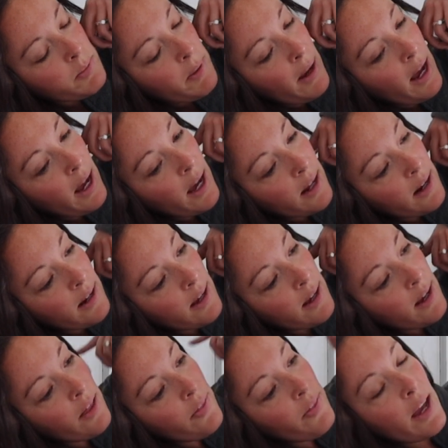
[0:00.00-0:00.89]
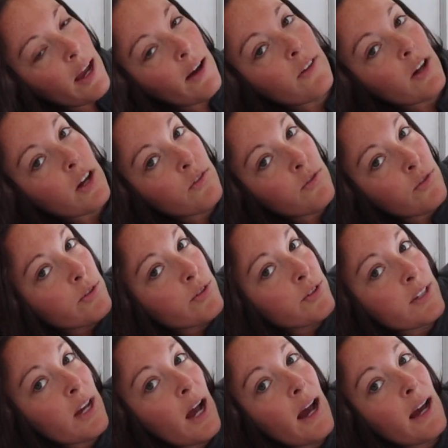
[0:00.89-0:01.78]
pad, and they have like full
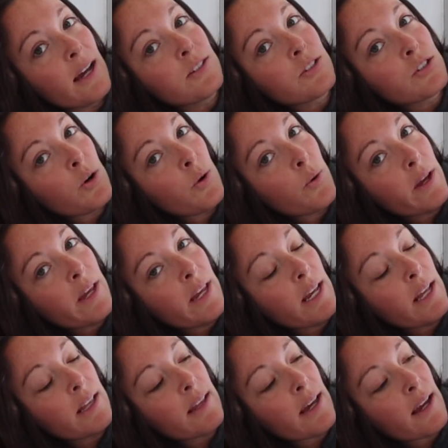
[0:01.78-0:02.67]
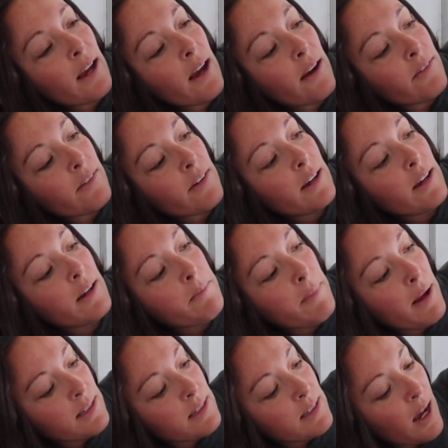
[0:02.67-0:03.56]
size, queen, like every
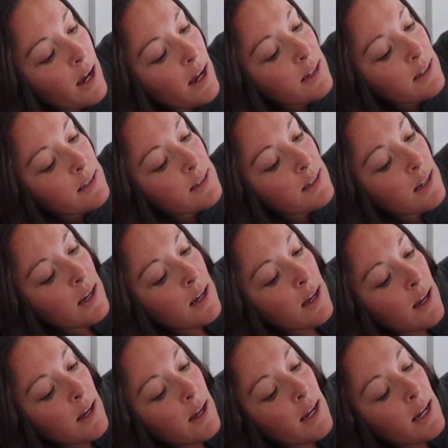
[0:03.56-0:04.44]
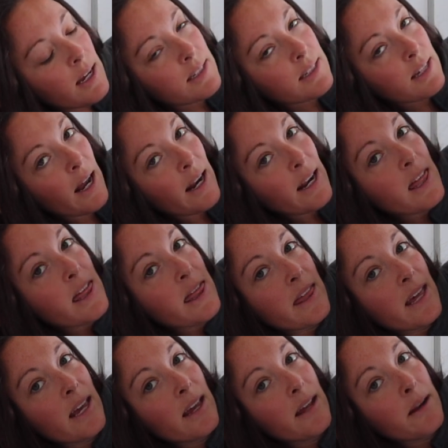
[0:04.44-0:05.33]
bed size. It's kind of
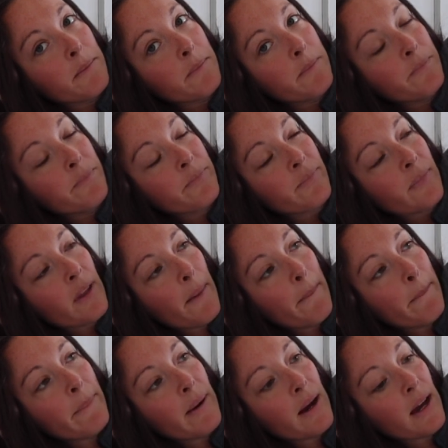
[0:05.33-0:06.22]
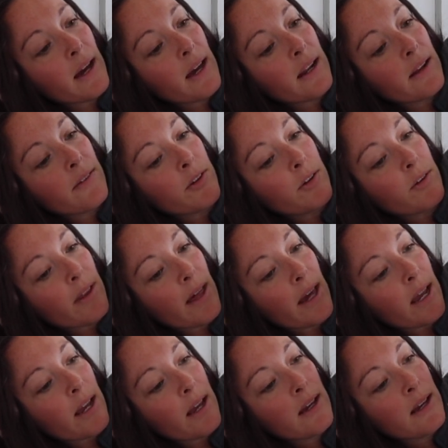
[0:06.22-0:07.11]
thin, but if you
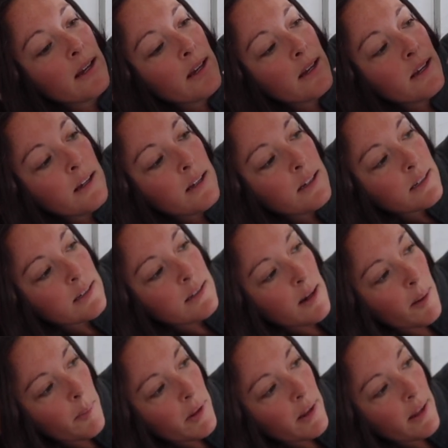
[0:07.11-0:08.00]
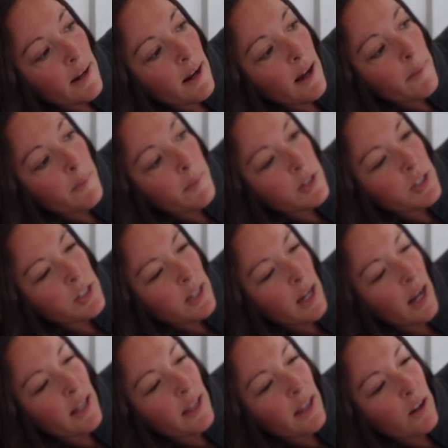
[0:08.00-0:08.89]
like double it up, which is
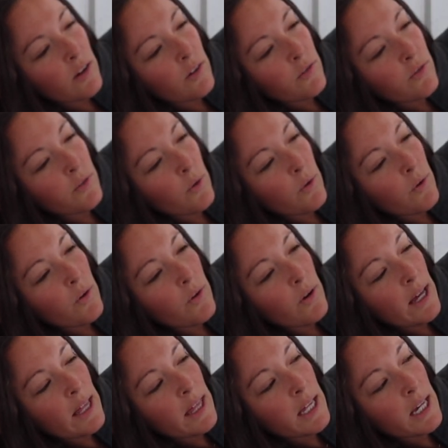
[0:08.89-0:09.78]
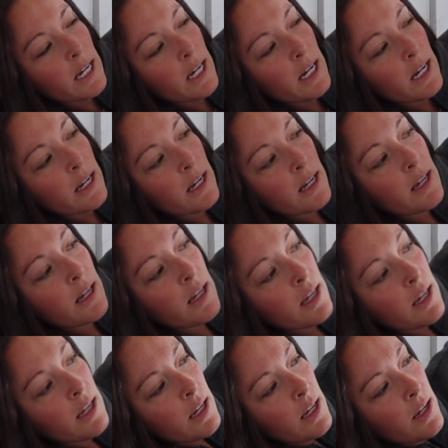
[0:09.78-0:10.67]
kind of like a full, I think,
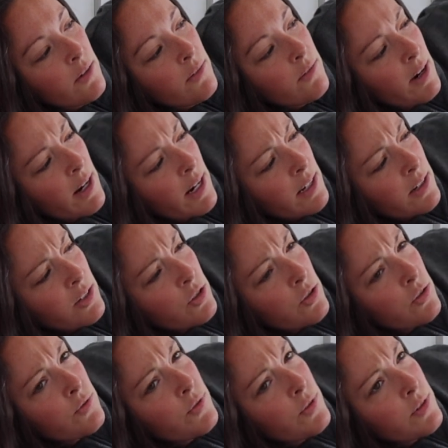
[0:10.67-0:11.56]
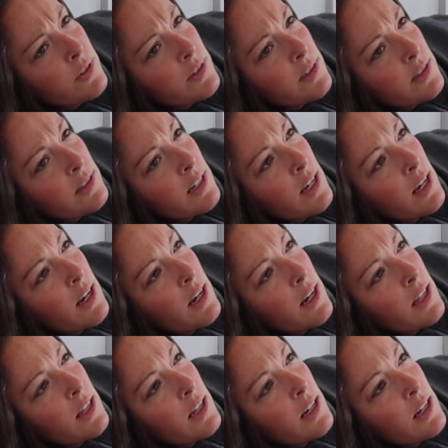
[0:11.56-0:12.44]
right? 2 fulls is a king,
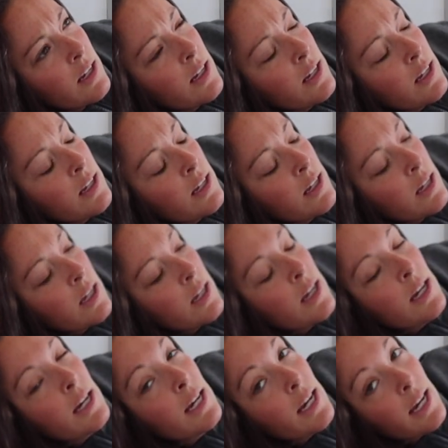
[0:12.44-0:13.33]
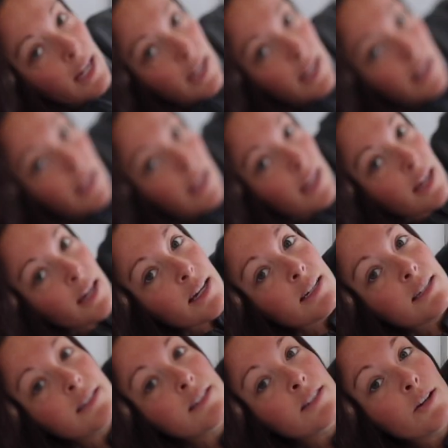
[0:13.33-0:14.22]
I think. It
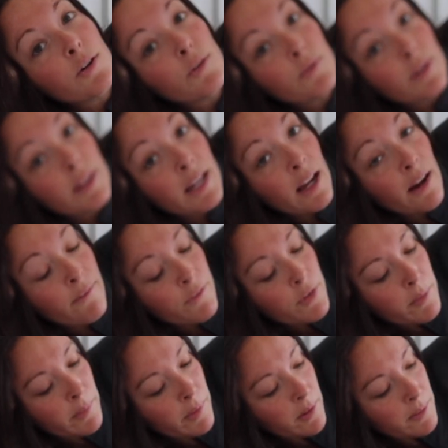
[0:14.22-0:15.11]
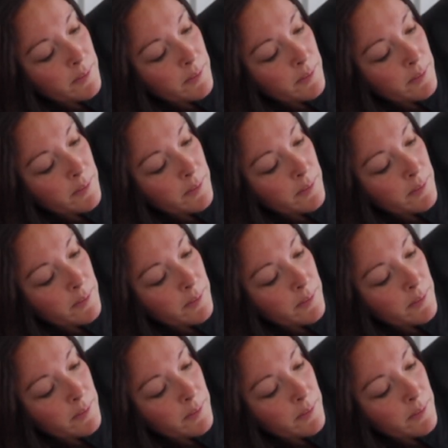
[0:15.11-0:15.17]
is really comfortable.